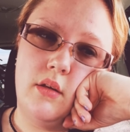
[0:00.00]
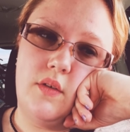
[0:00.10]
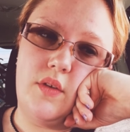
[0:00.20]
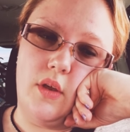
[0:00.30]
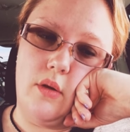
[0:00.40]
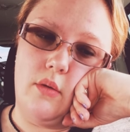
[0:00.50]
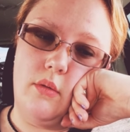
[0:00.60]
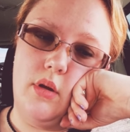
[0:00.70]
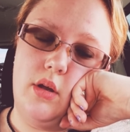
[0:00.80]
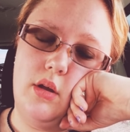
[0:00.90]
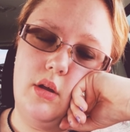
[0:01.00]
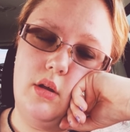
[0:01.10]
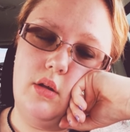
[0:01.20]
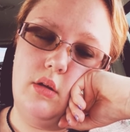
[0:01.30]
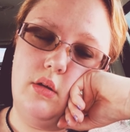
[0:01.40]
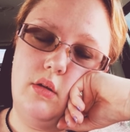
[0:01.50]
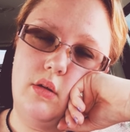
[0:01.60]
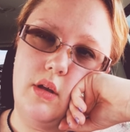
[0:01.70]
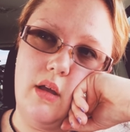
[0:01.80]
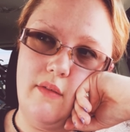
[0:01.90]
So,
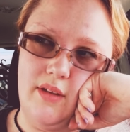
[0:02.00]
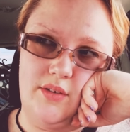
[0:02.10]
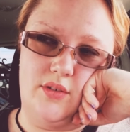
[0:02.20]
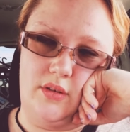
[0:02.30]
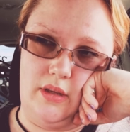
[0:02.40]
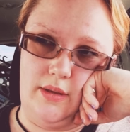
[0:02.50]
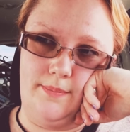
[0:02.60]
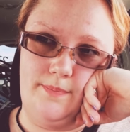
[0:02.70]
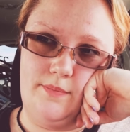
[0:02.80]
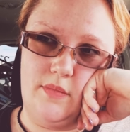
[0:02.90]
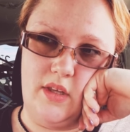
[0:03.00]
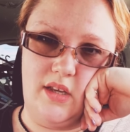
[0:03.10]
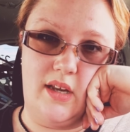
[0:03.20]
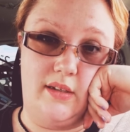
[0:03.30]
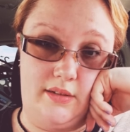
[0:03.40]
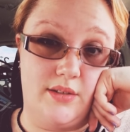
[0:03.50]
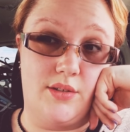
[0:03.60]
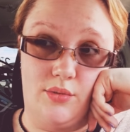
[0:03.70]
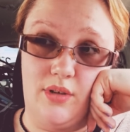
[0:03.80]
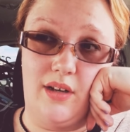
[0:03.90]
eventually, you gotta
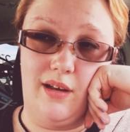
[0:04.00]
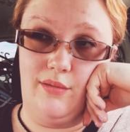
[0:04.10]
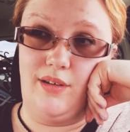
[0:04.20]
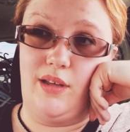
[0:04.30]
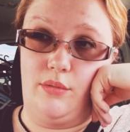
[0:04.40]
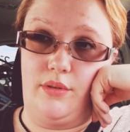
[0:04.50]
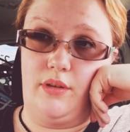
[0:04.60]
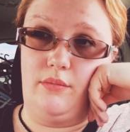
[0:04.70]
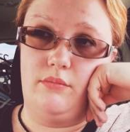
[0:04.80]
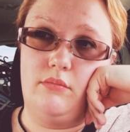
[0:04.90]
sort it out and deal with it.